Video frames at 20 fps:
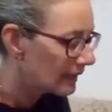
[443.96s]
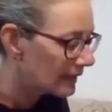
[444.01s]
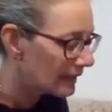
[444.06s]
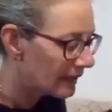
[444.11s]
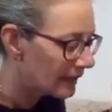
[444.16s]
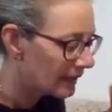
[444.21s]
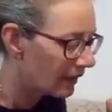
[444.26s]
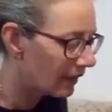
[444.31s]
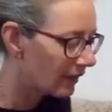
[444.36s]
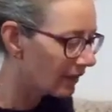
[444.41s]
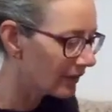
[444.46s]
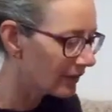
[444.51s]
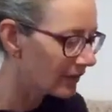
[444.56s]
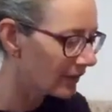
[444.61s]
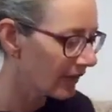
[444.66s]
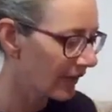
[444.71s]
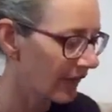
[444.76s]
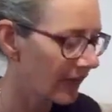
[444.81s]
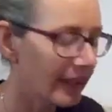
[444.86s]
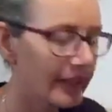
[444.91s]
The other
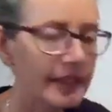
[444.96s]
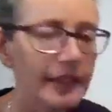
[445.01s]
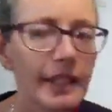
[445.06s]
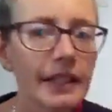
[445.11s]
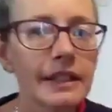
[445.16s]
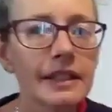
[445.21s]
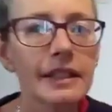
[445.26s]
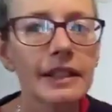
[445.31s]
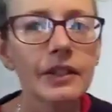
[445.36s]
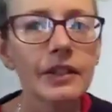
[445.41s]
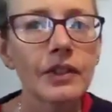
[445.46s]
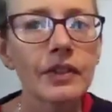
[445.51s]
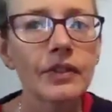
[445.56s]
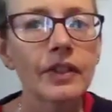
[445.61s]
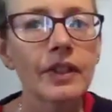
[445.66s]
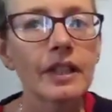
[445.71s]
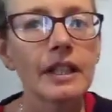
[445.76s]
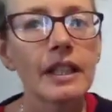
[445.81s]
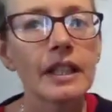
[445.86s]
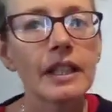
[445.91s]
thing that's
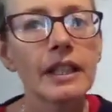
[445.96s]
useful